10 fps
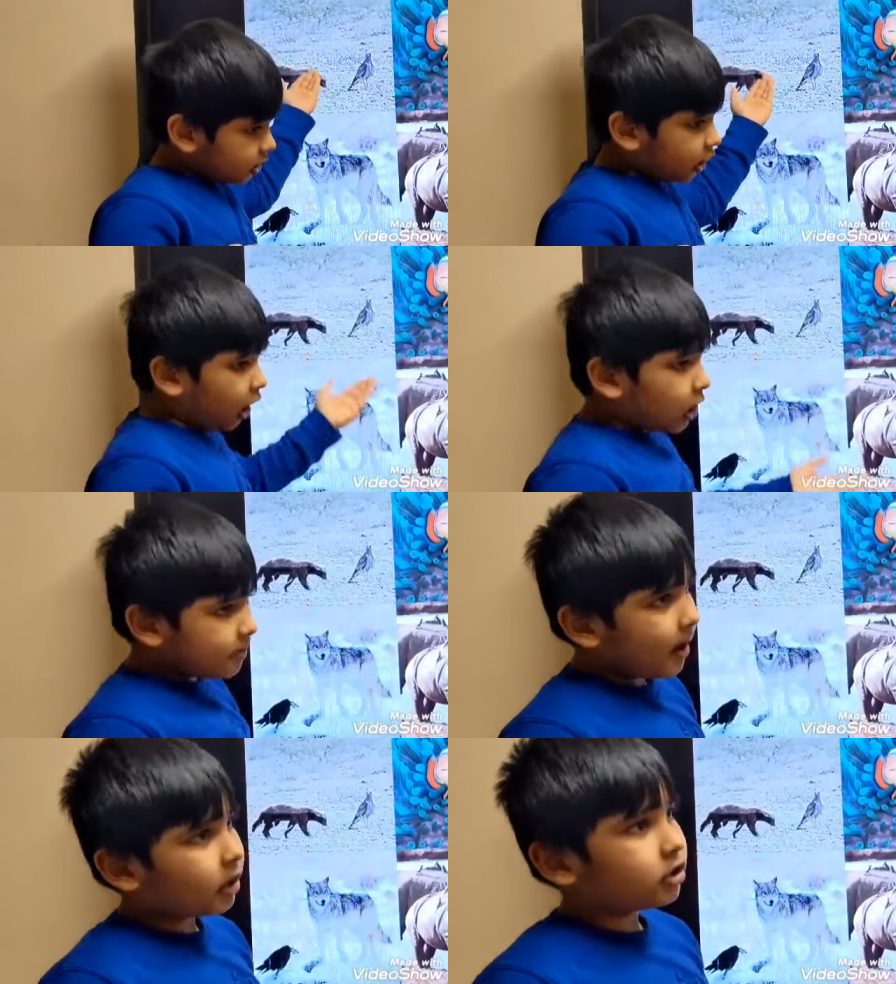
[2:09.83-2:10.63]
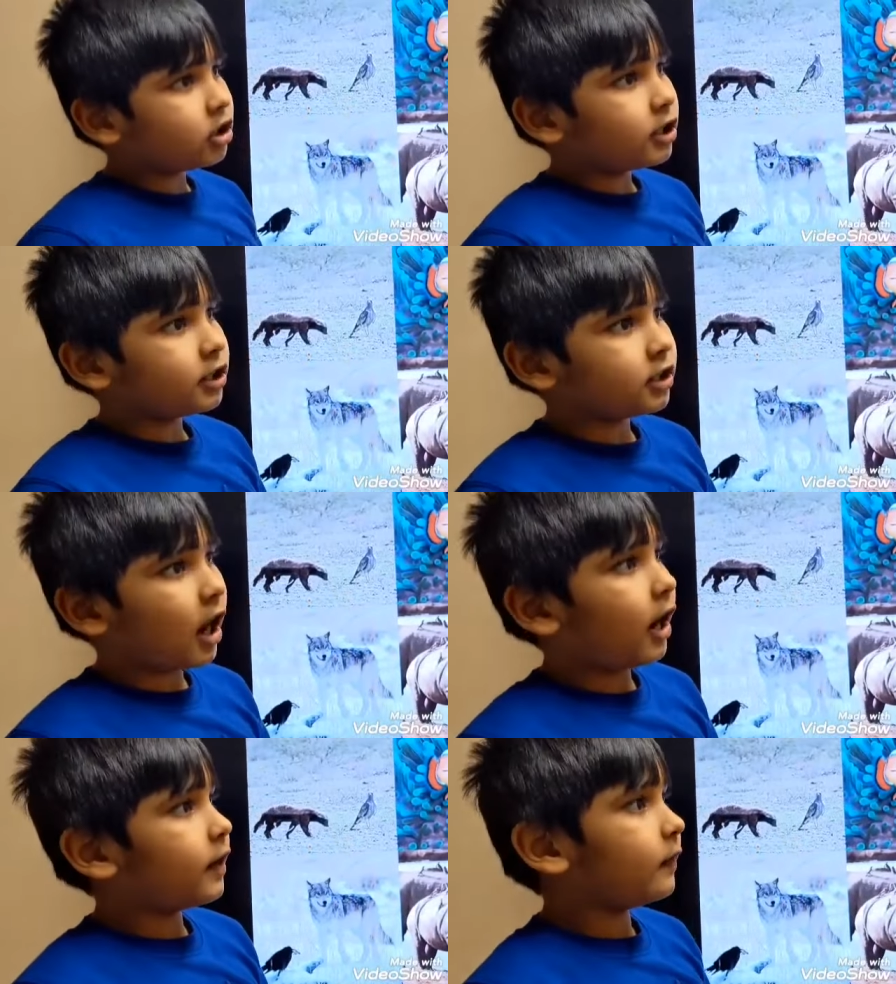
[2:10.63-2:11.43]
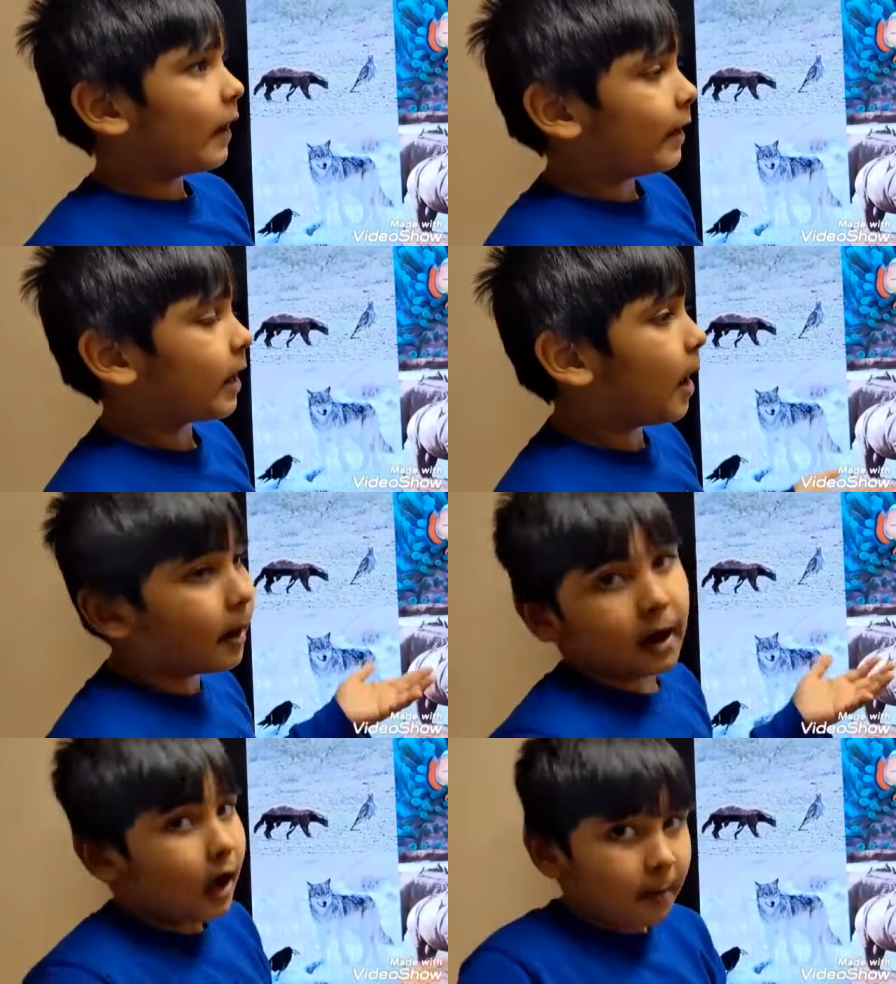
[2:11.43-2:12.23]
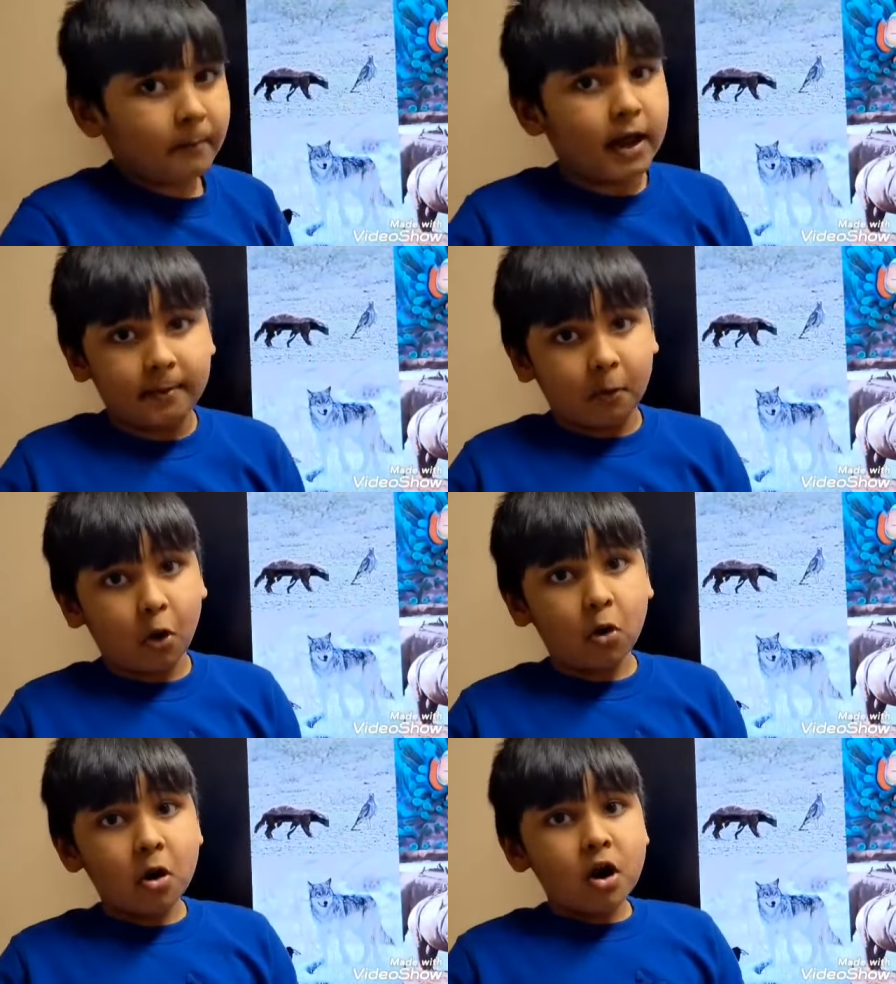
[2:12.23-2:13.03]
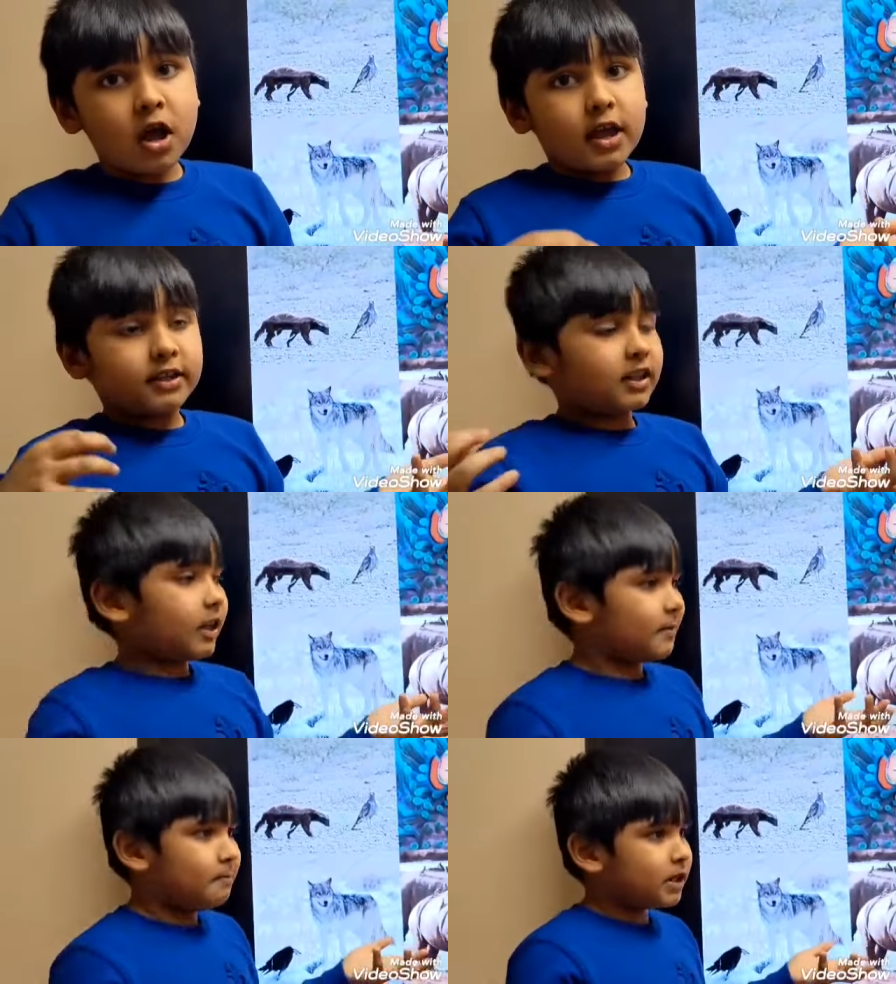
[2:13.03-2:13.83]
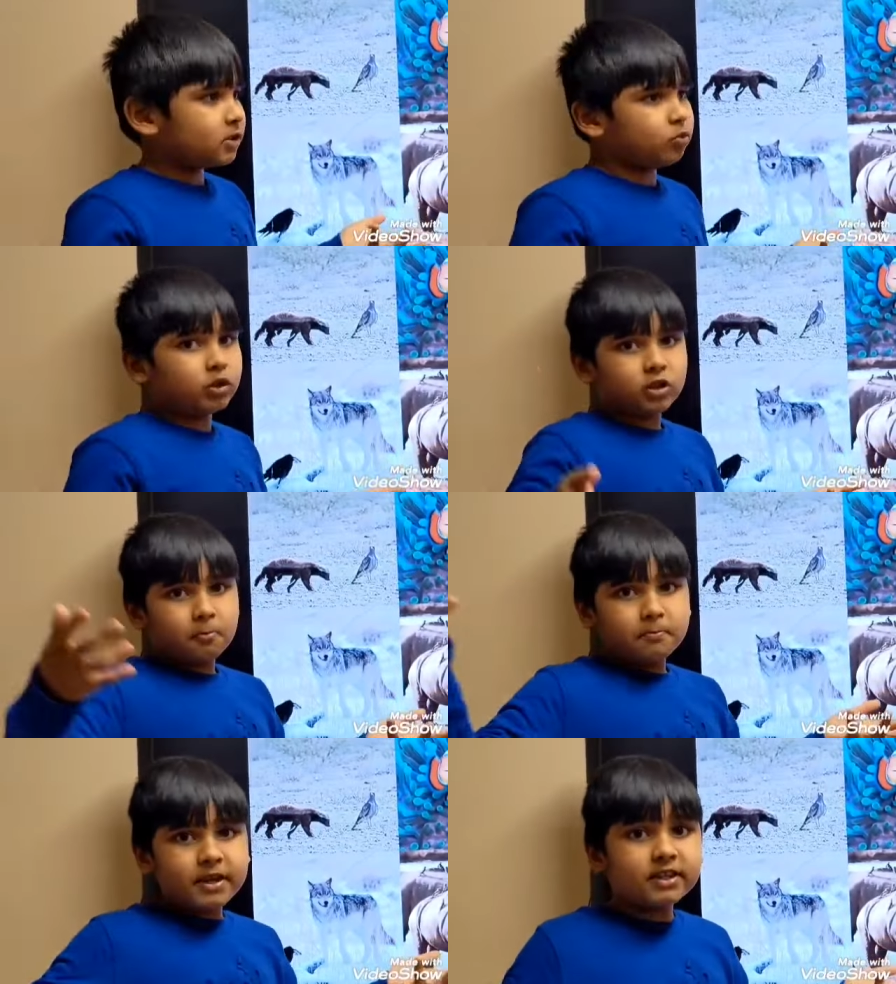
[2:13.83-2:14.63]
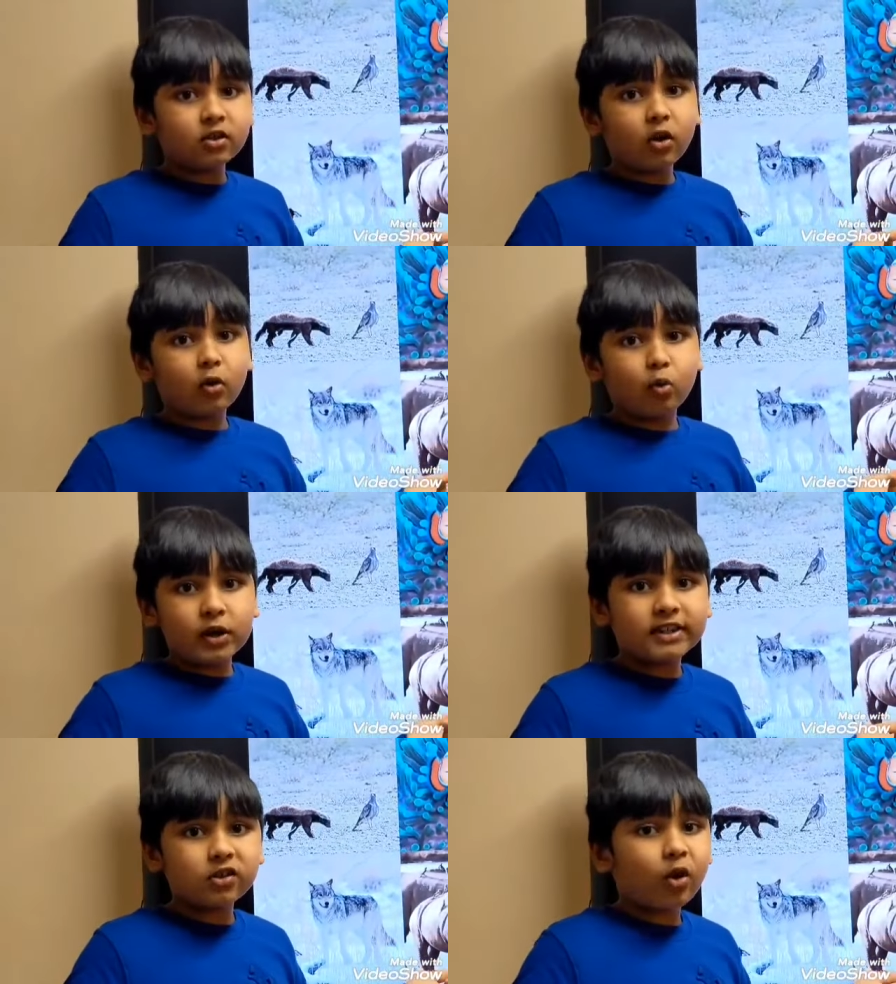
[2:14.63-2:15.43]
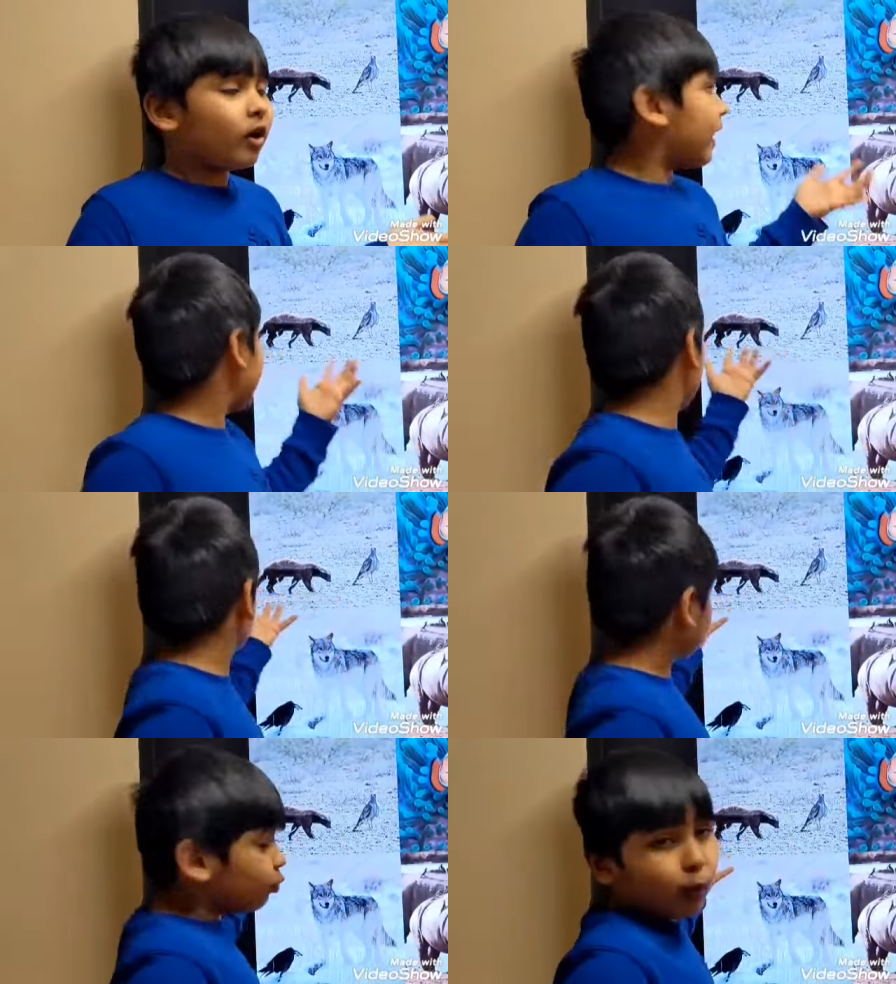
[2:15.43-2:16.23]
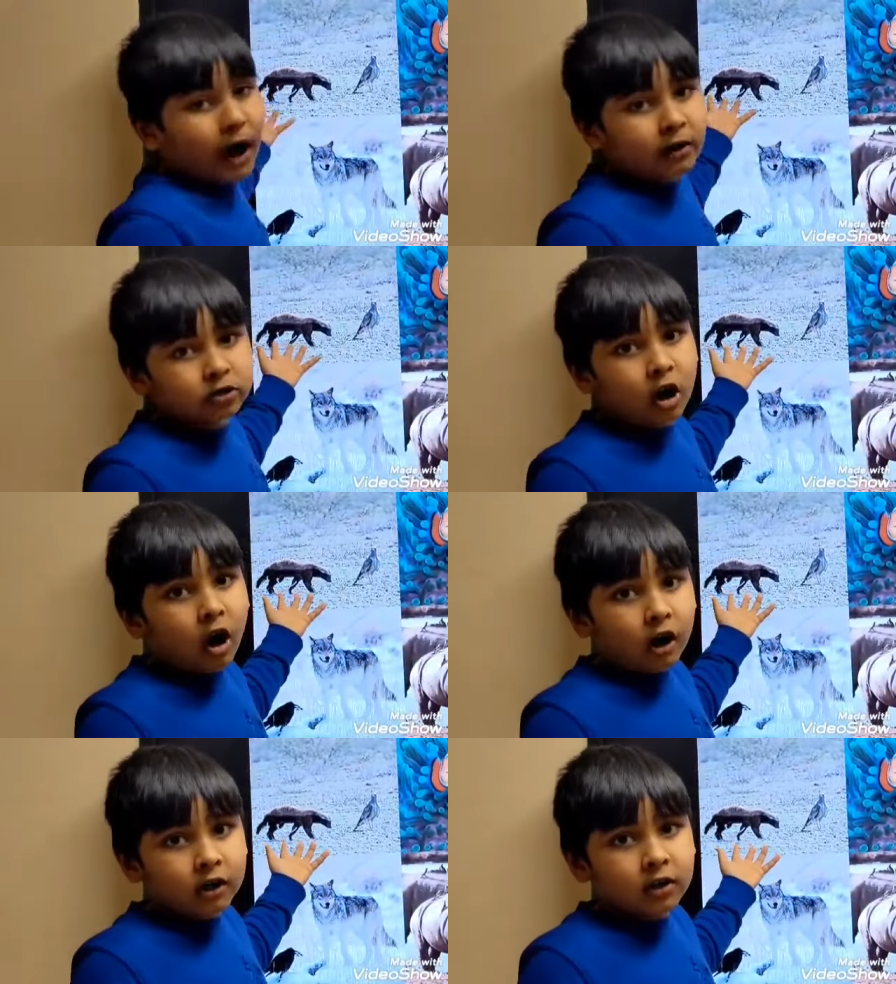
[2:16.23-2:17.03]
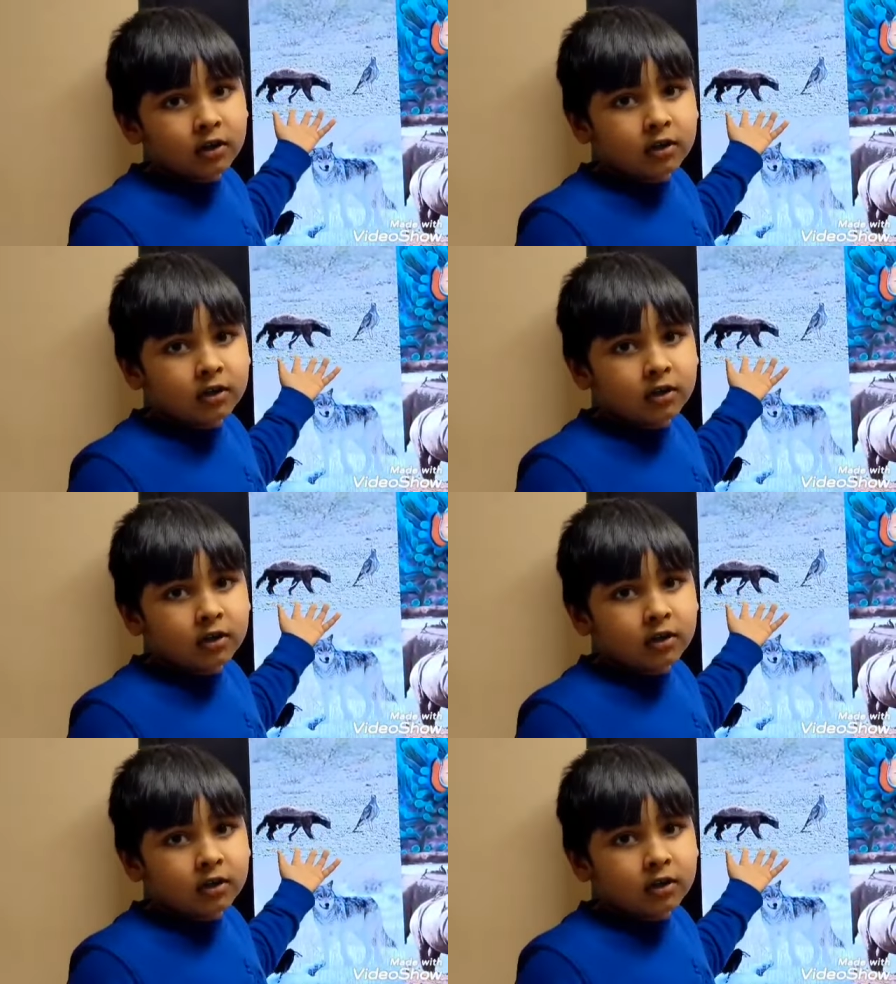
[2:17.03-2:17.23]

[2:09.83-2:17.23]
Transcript: The honey badger is kind of like a, a mammal. It's like a mix with a measle, weasel and a wild dog.